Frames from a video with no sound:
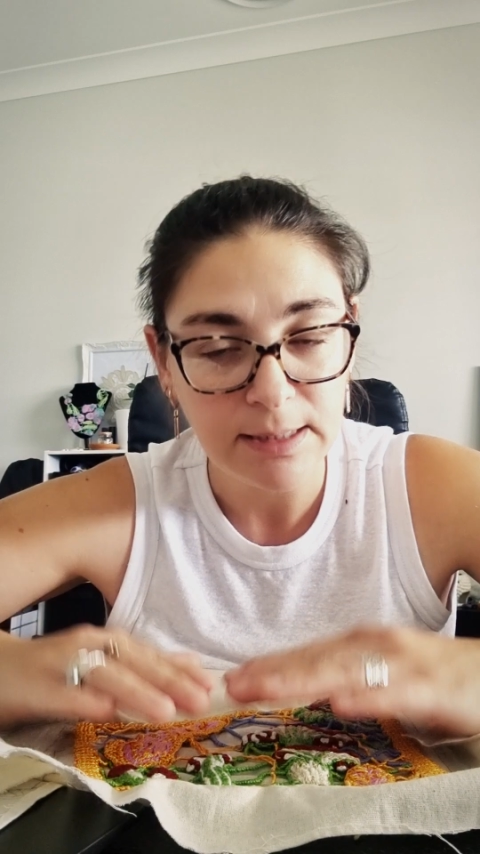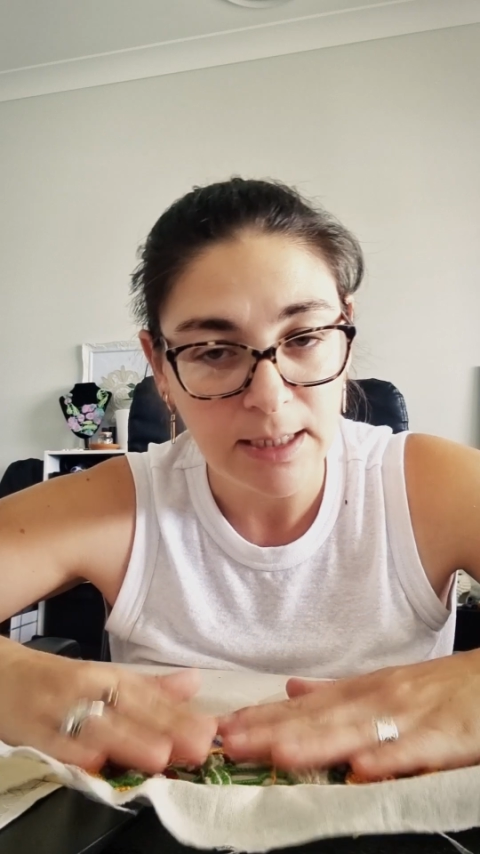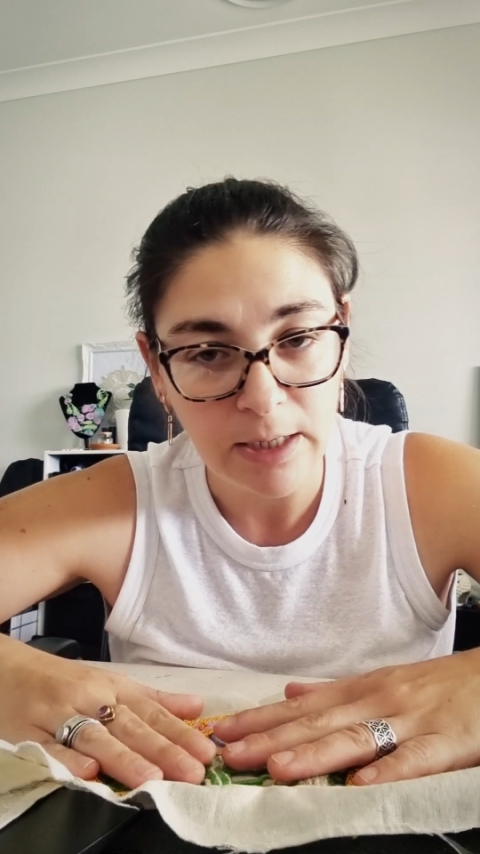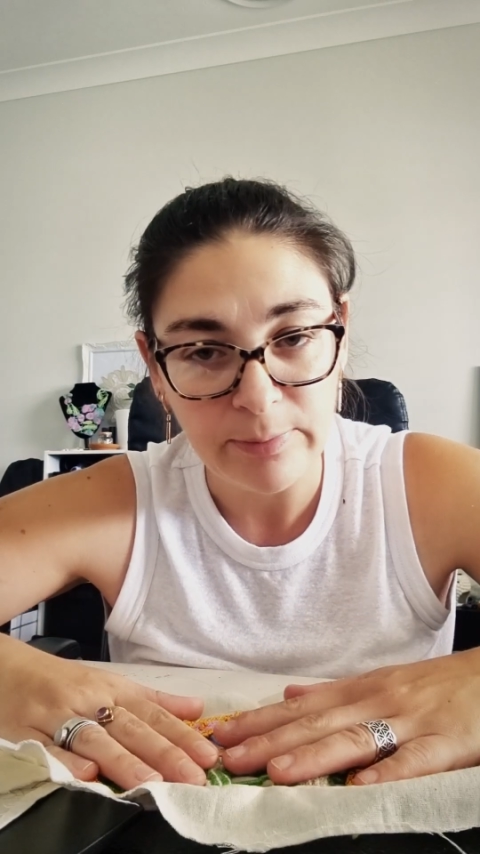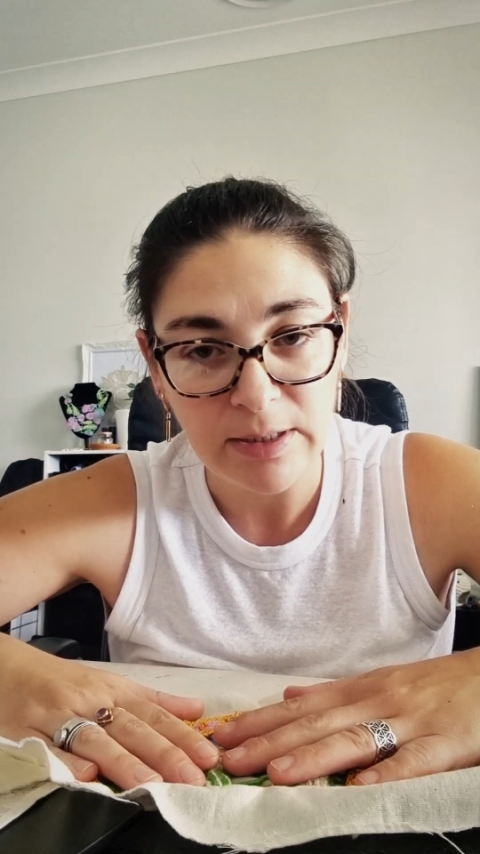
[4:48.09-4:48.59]

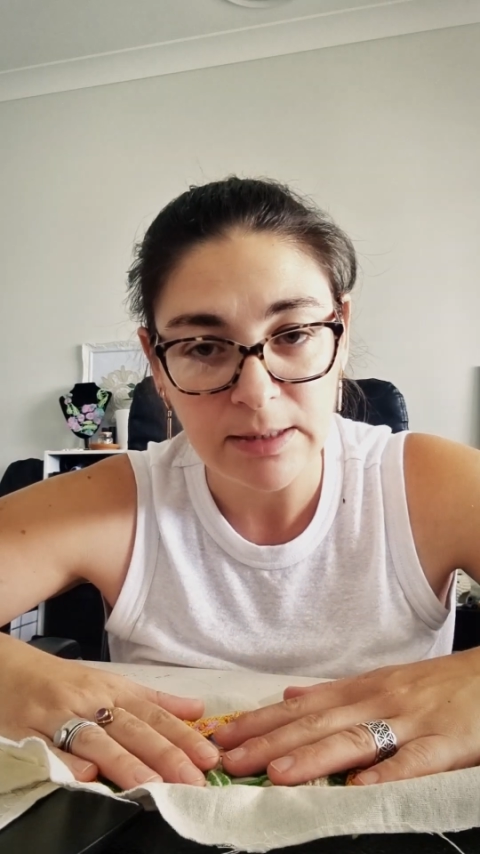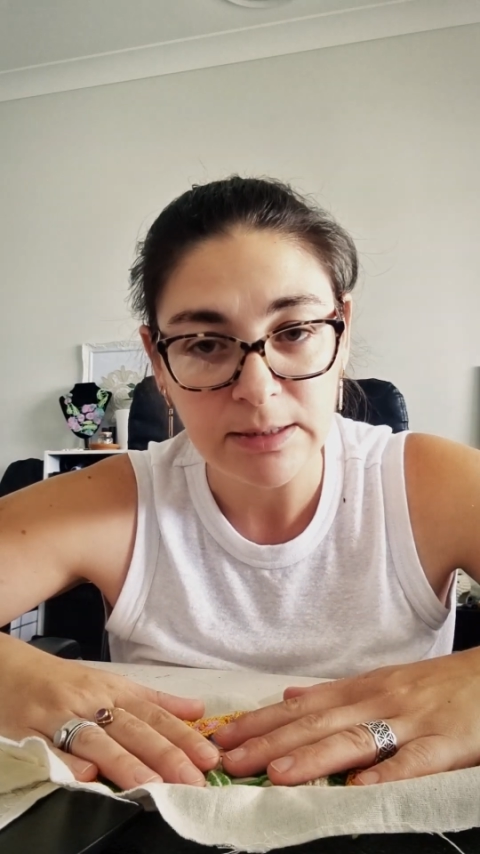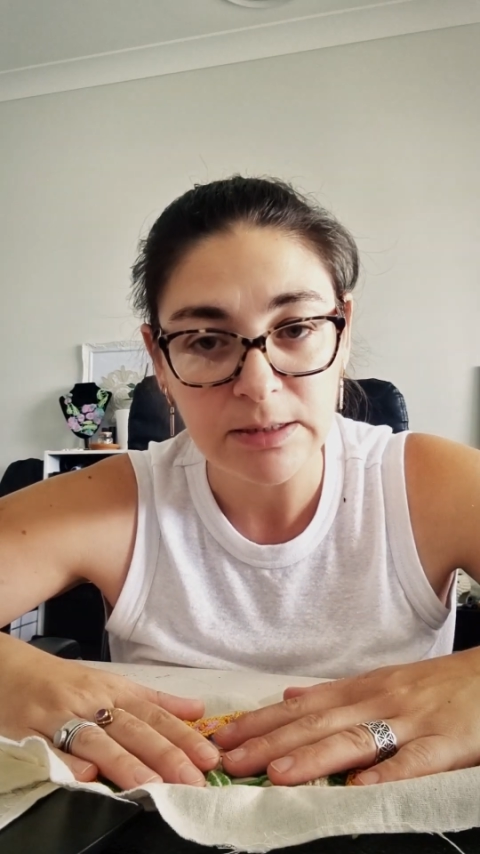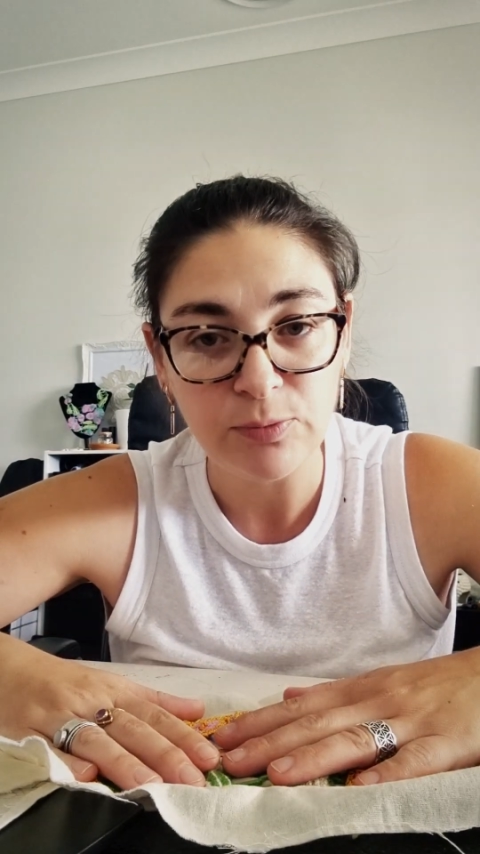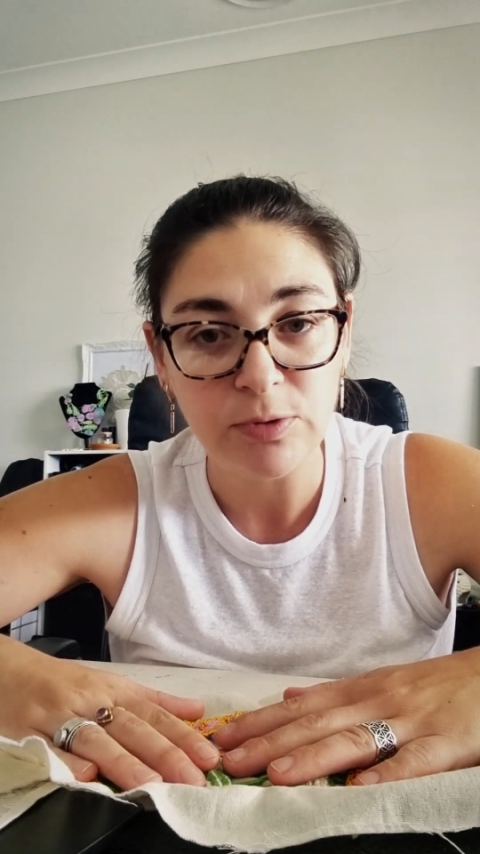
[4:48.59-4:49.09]

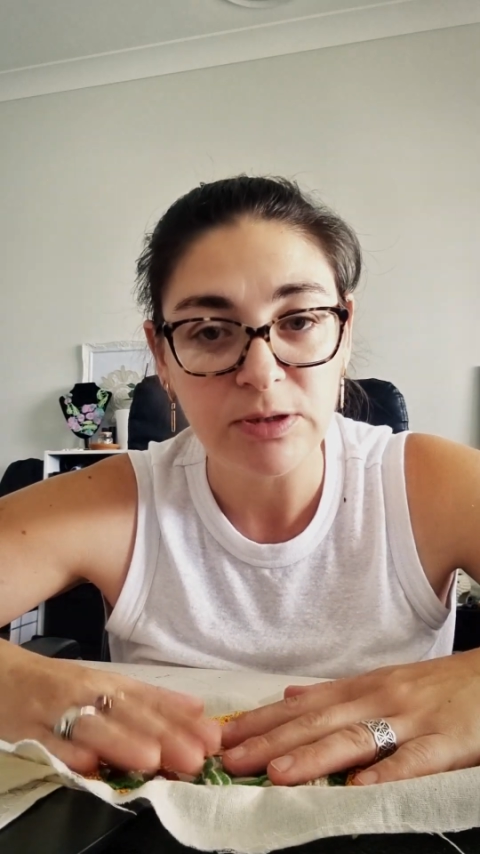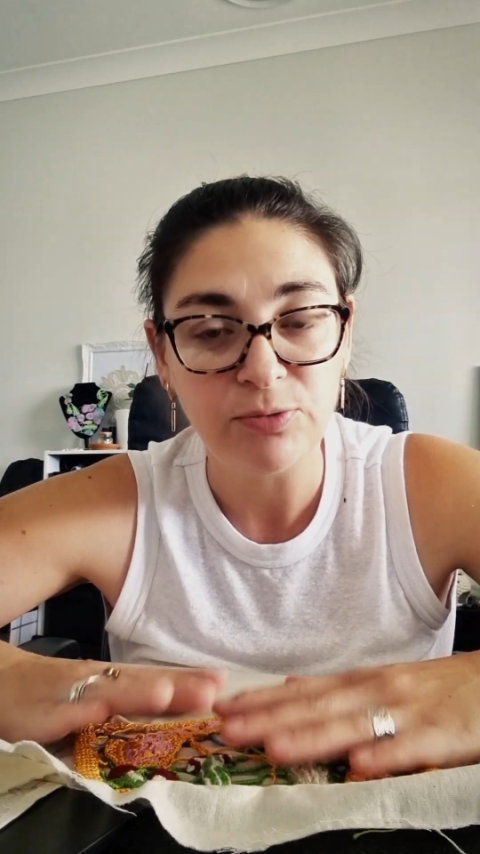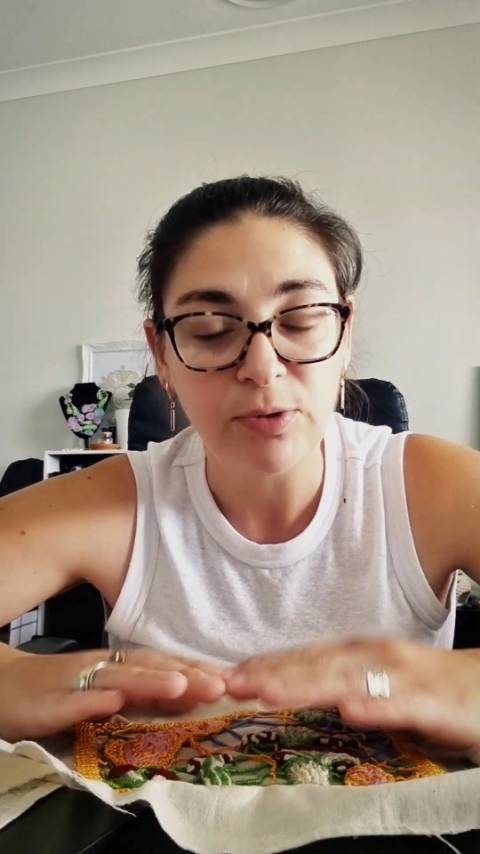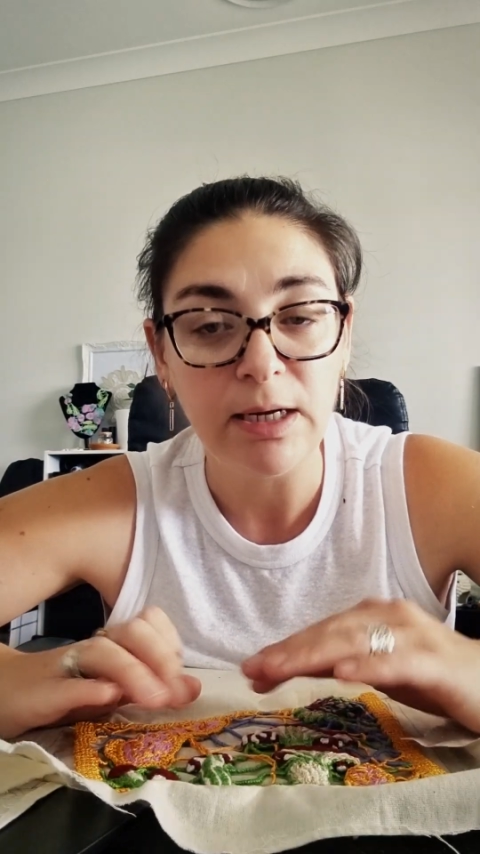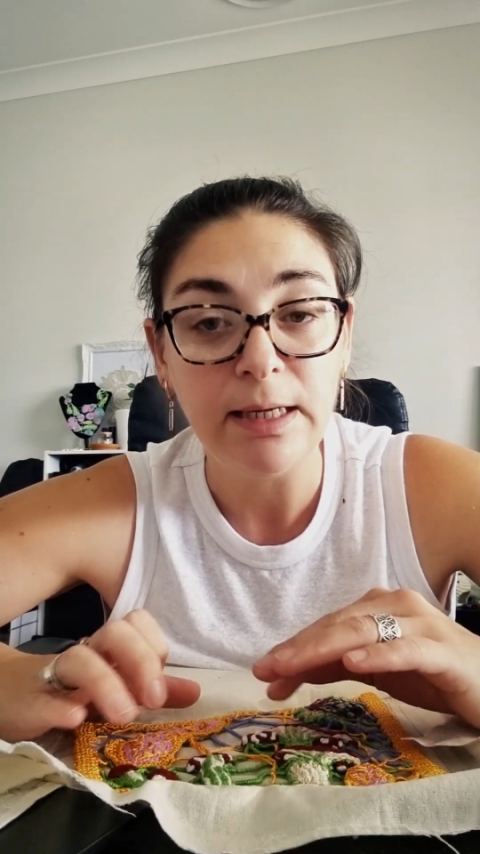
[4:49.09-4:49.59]
elements with a
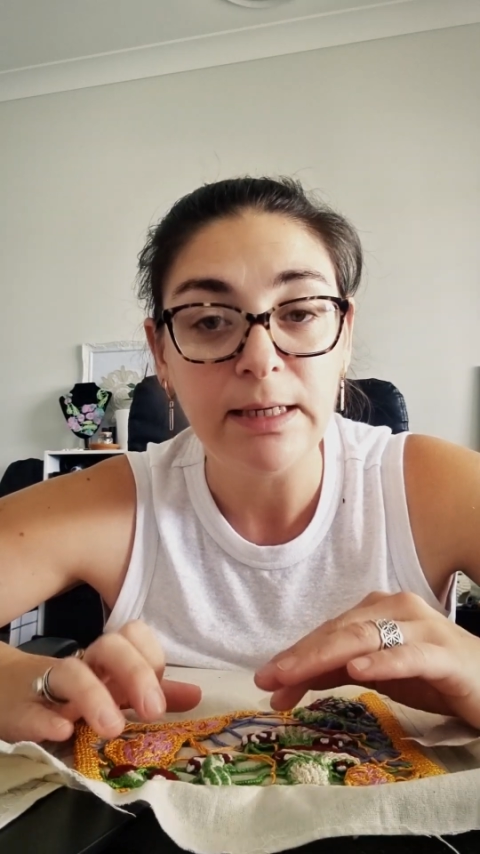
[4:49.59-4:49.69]
really